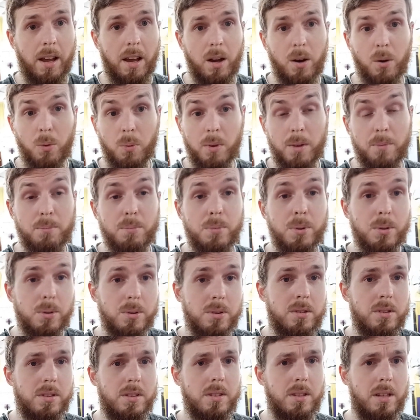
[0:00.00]
how
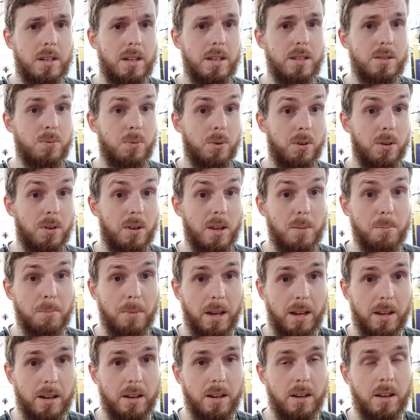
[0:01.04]
important it is for your
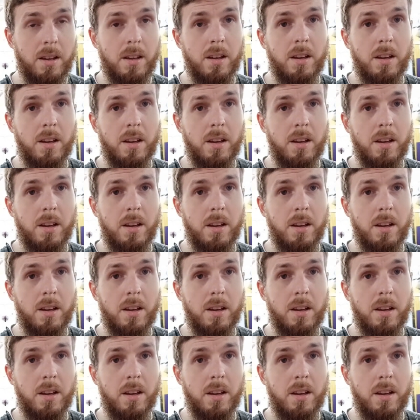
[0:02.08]
iman